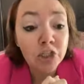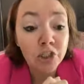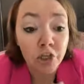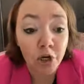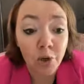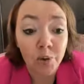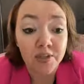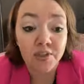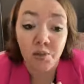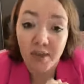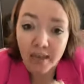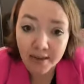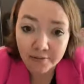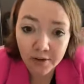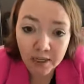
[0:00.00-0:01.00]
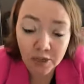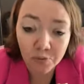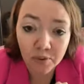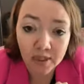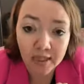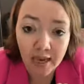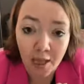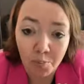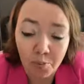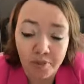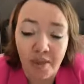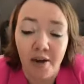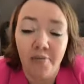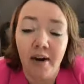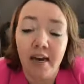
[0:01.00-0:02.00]
So Canva can really help
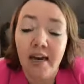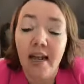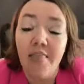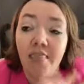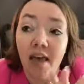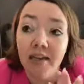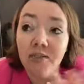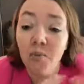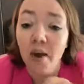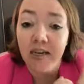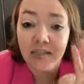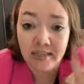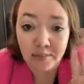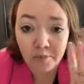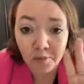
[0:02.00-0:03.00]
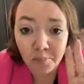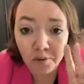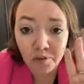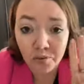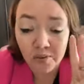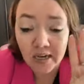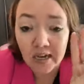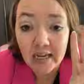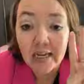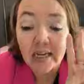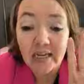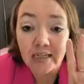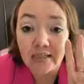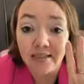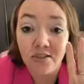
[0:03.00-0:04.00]
with that, right? And that is why tip number 3
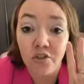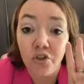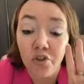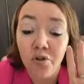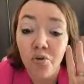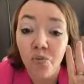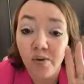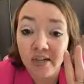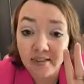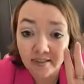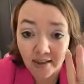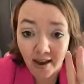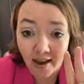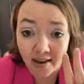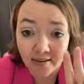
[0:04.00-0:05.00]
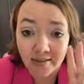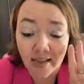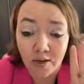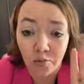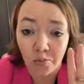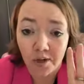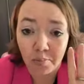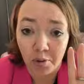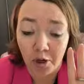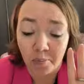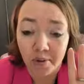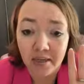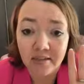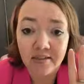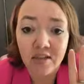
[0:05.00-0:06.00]
is to resize and
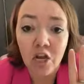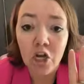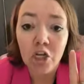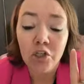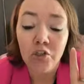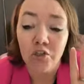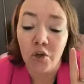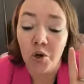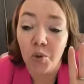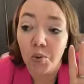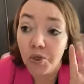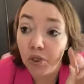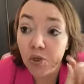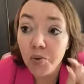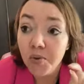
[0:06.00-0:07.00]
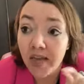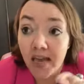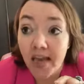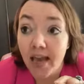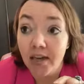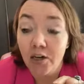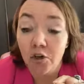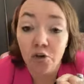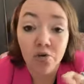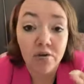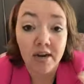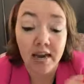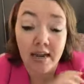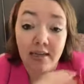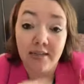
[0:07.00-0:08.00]
repurpose. So you can
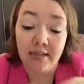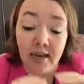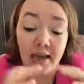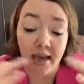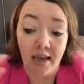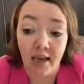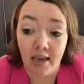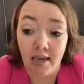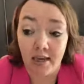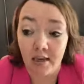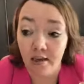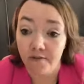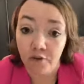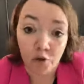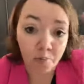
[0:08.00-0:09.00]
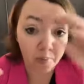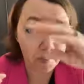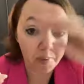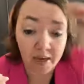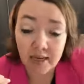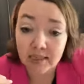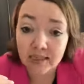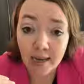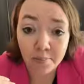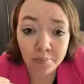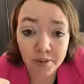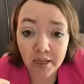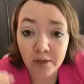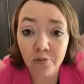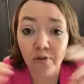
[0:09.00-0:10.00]
create if you pick a
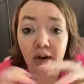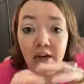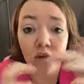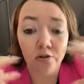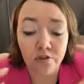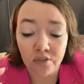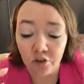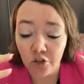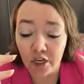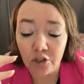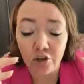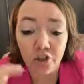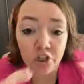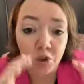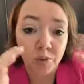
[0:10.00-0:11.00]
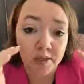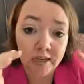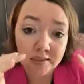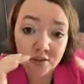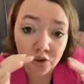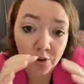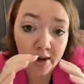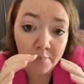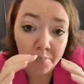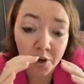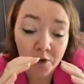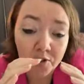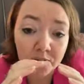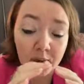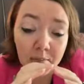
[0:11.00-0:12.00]
template, right? You changed it to an Instagram
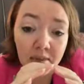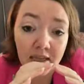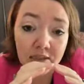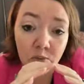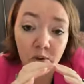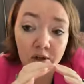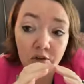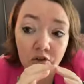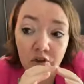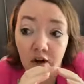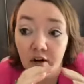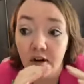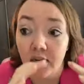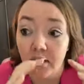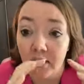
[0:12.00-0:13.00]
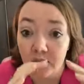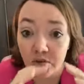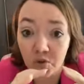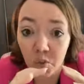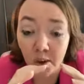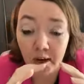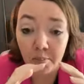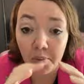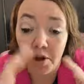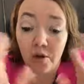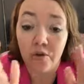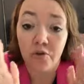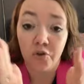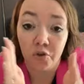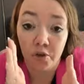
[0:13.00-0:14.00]
post, maybe that's where you started, a little square
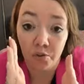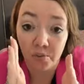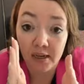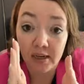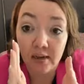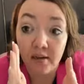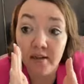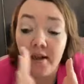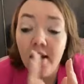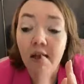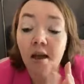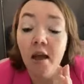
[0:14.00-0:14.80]
post or a reel.